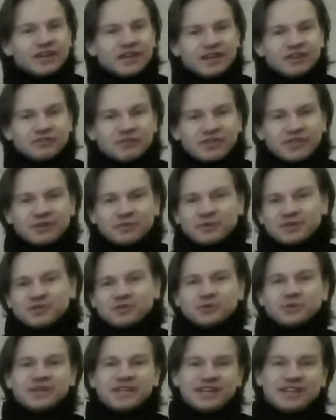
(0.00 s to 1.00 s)
Everything we
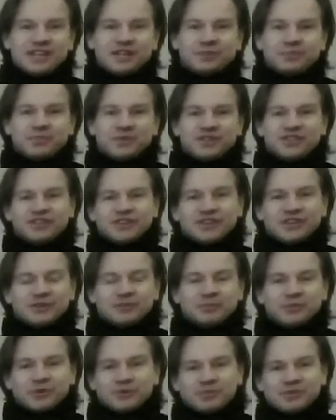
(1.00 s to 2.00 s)
do here can be done
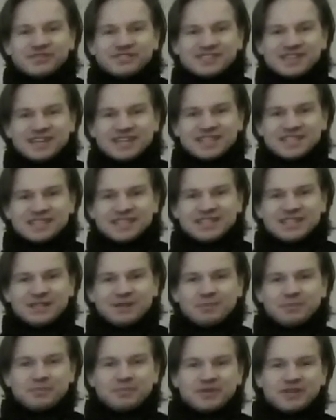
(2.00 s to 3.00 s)
more
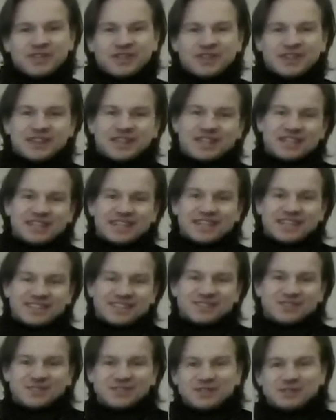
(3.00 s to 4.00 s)
precisely, but
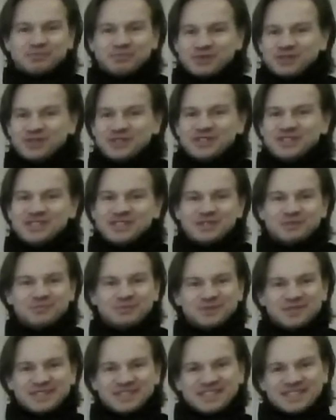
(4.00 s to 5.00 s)
that's not the point. The
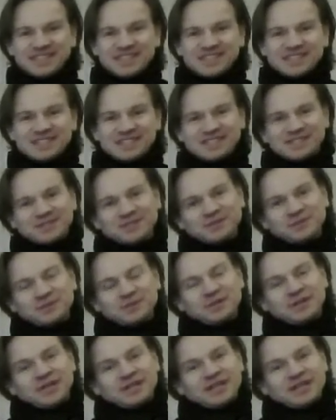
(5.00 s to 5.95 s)
point is to